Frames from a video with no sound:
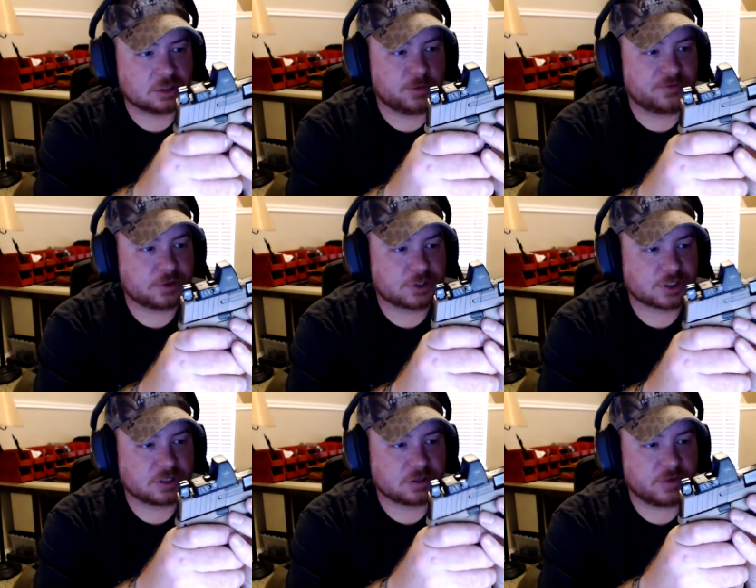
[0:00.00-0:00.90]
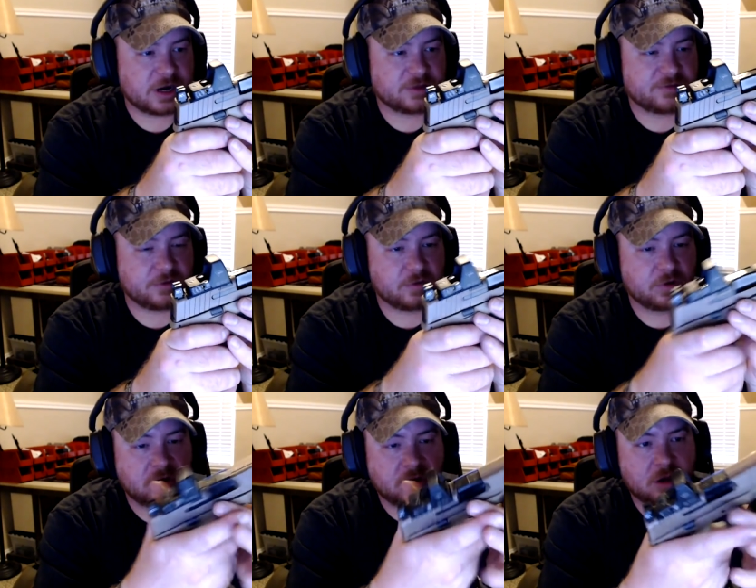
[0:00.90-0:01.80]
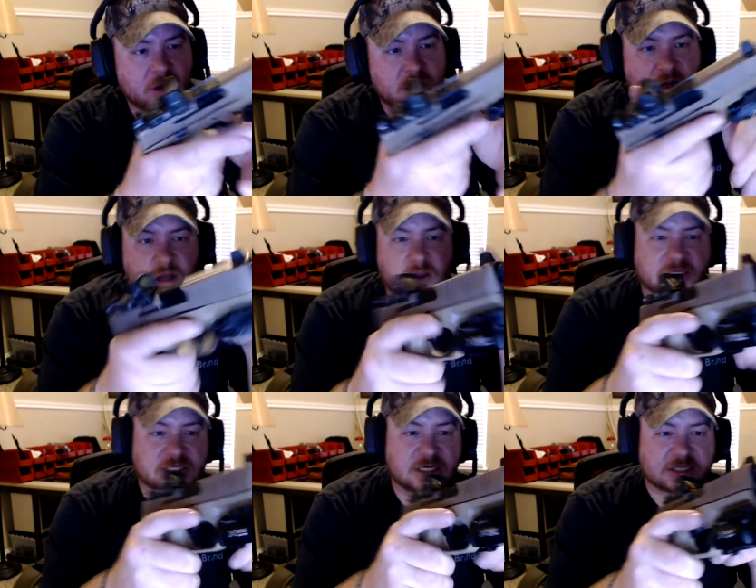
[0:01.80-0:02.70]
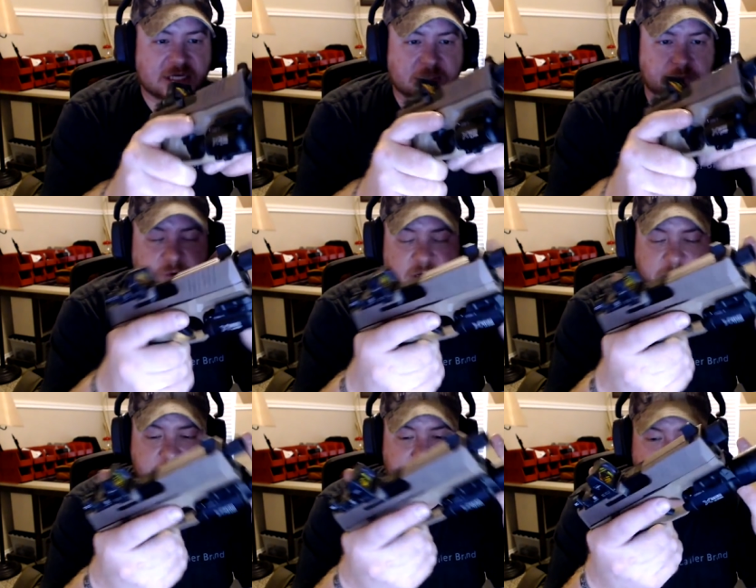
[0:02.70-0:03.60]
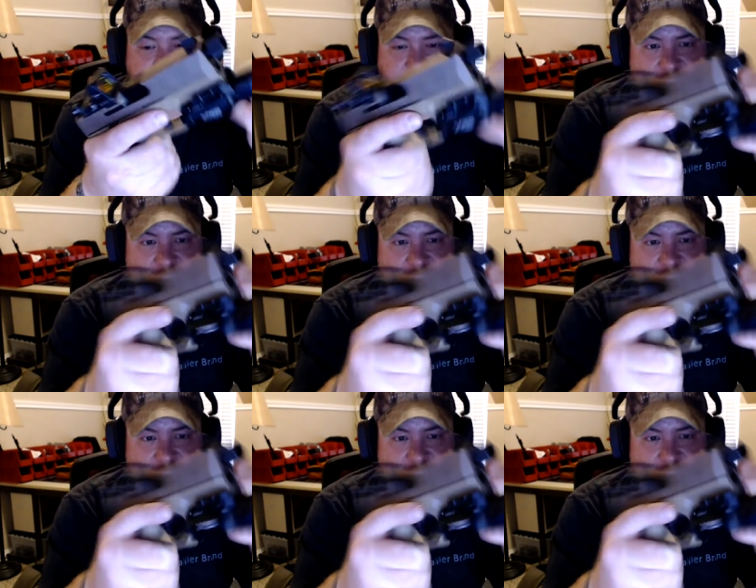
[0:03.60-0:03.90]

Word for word: lumen version mounted to. Uh, like I said, it's got some pretty badass